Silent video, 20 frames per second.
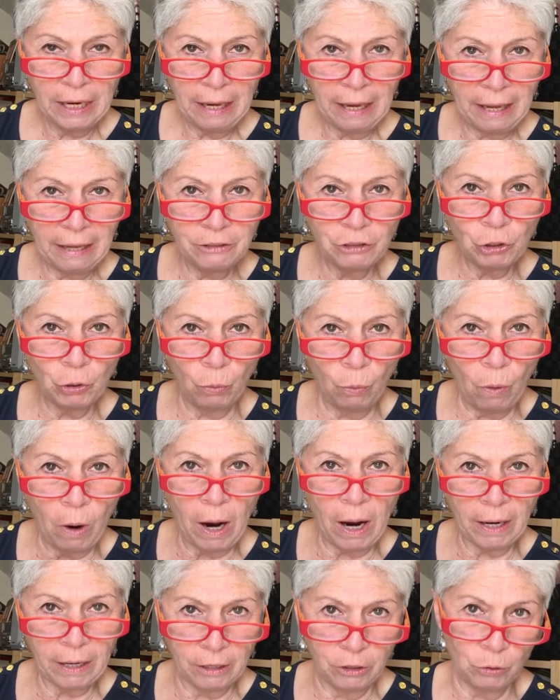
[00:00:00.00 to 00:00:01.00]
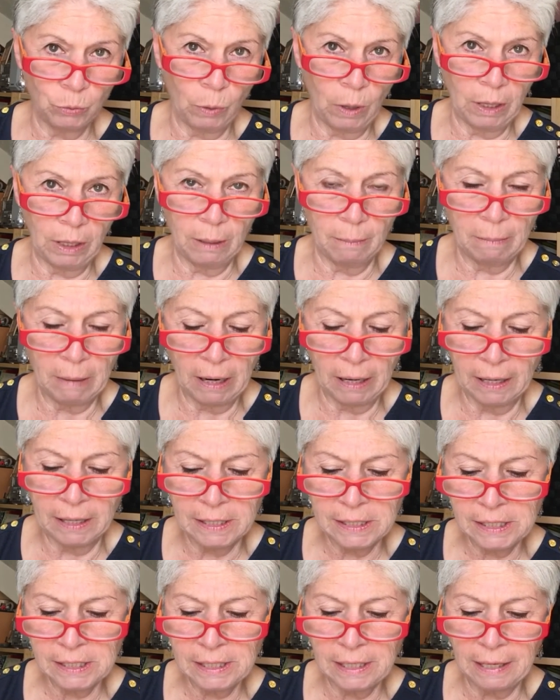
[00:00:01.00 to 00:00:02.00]
and to walk and dwell among
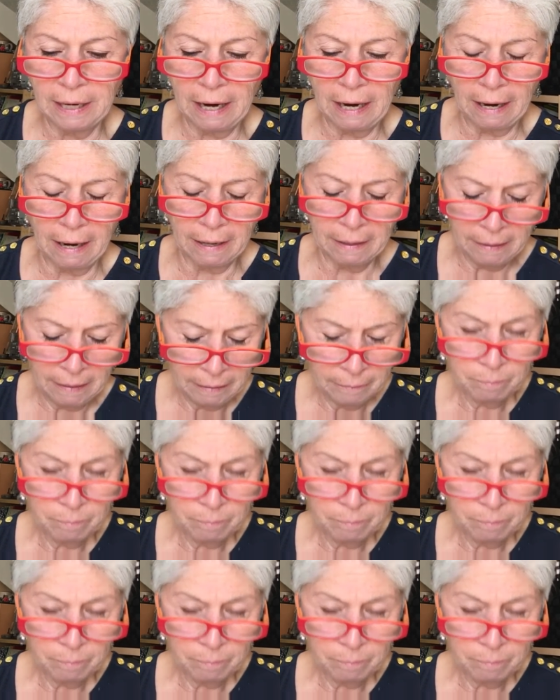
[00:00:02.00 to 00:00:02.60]
us today.